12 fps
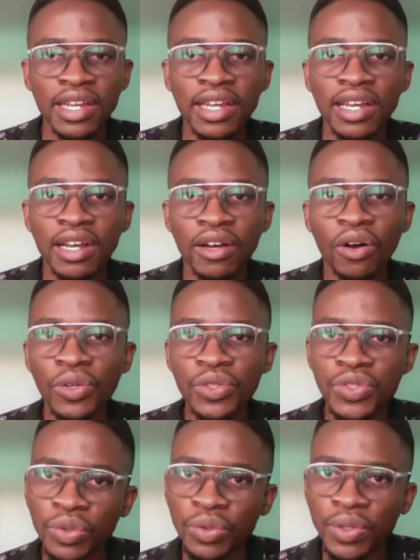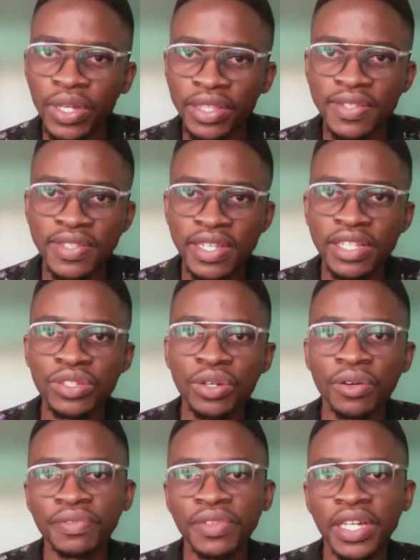Also, at the center
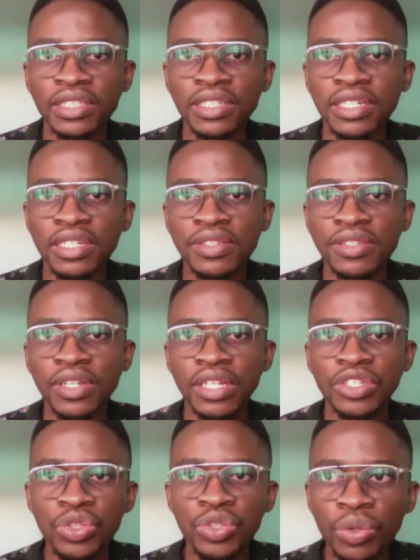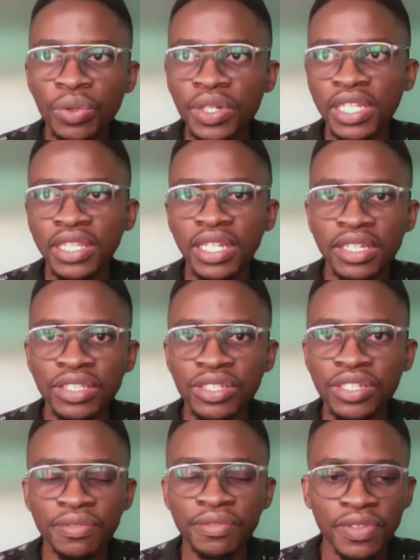of that is ensuring that they
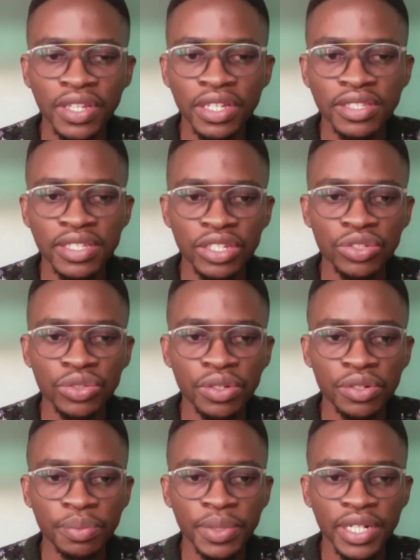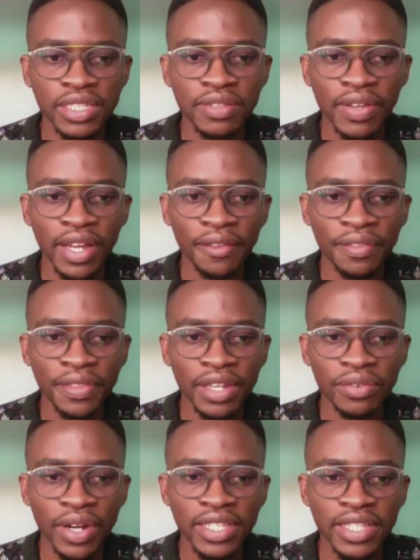achieve their sexual and reproductive health and
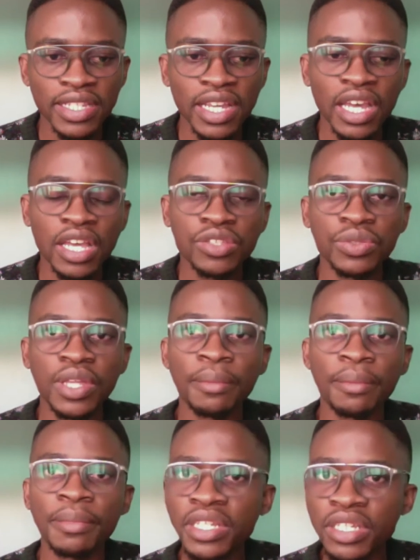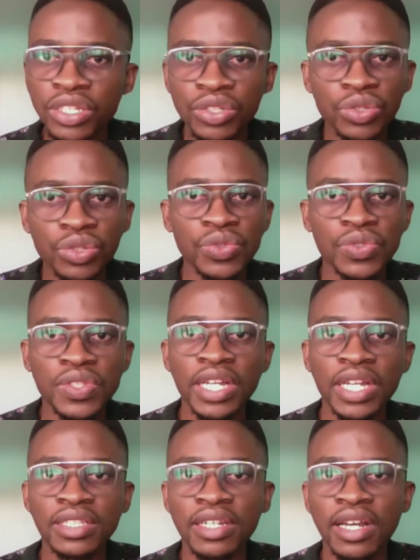rights. So there are many issues
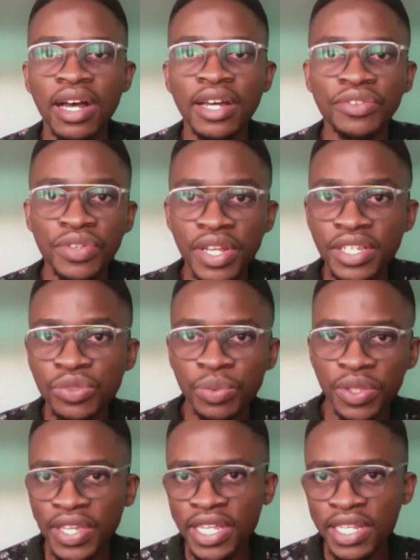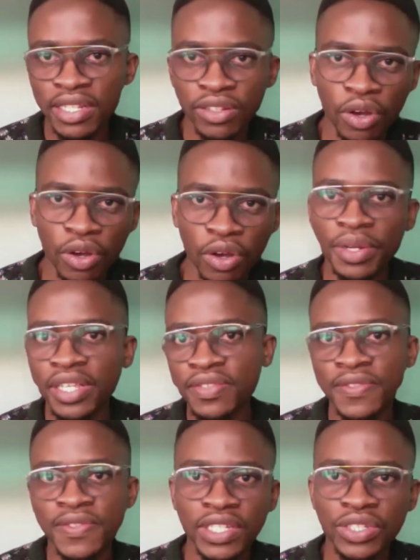that are addressed within comprehensive
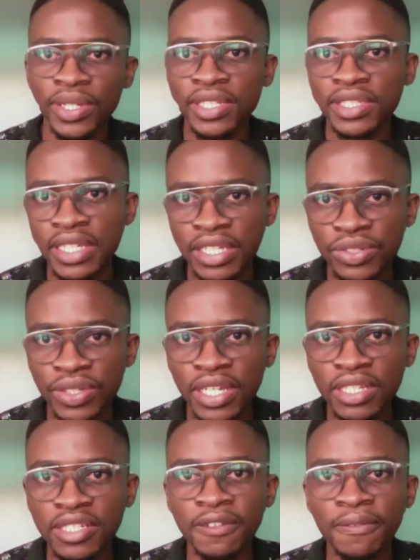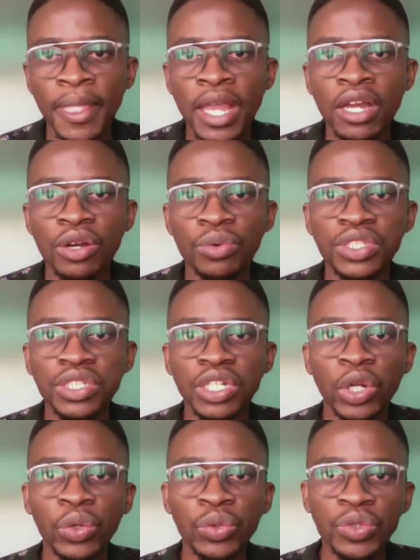sexuality education, which
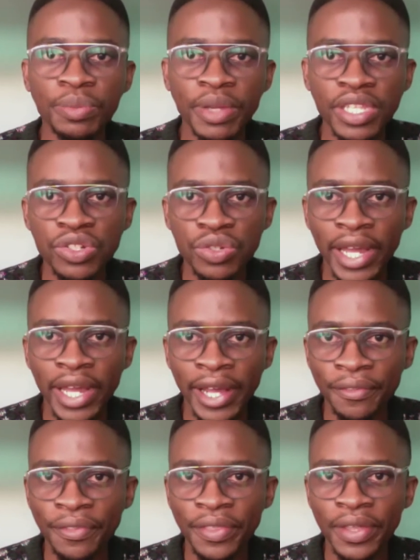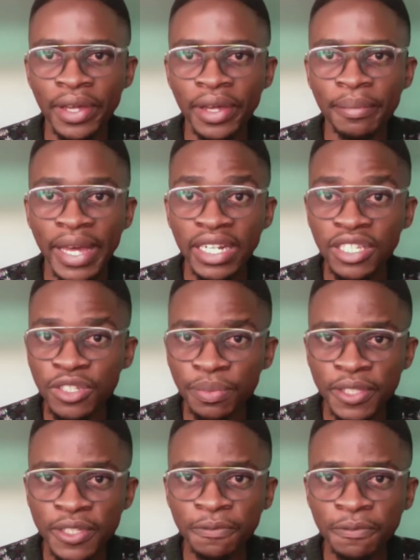include menstrual health
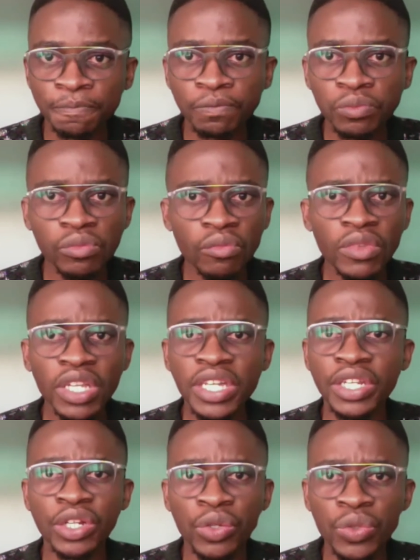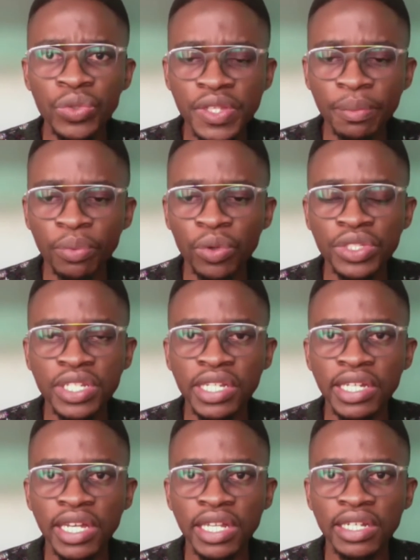management. It includes supporting
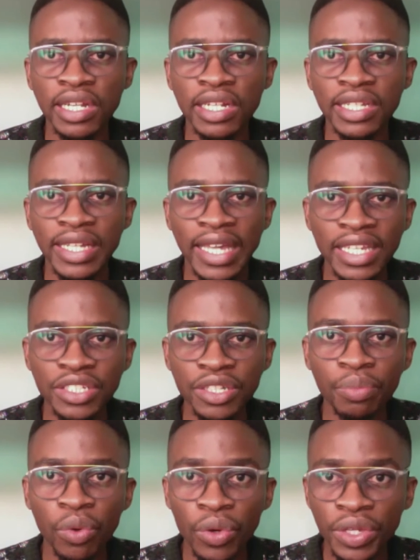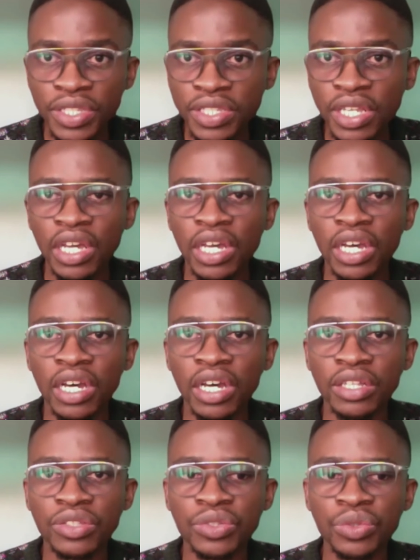and engaging boys
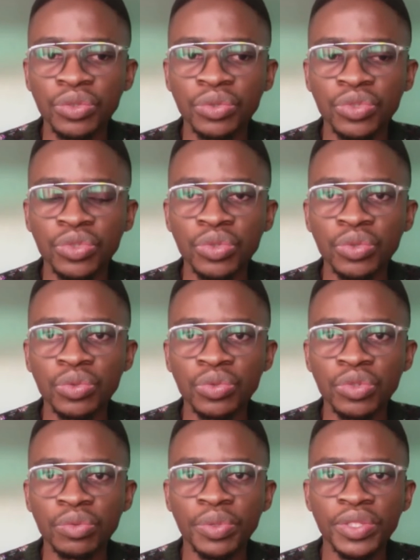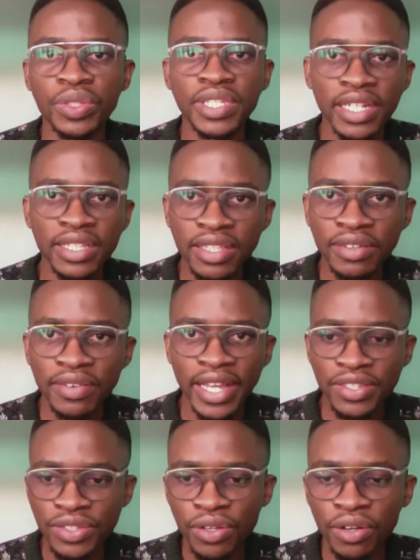to protect the
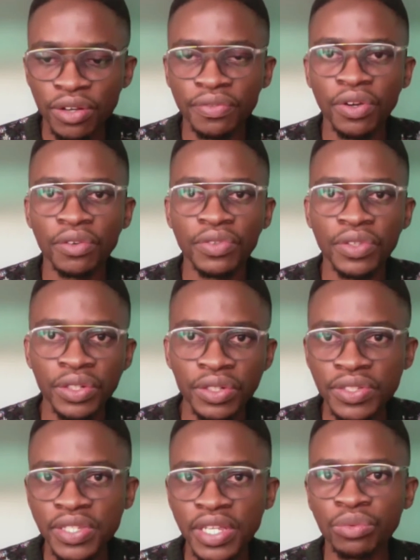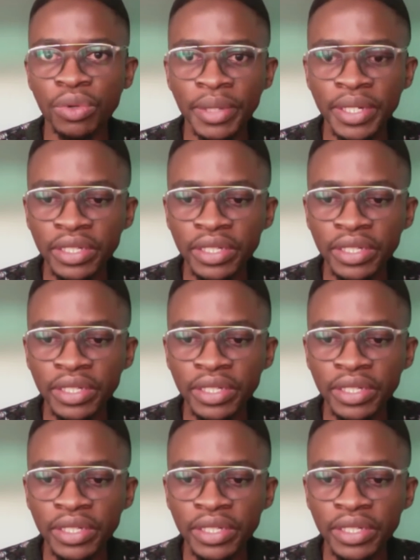rights of girls and women.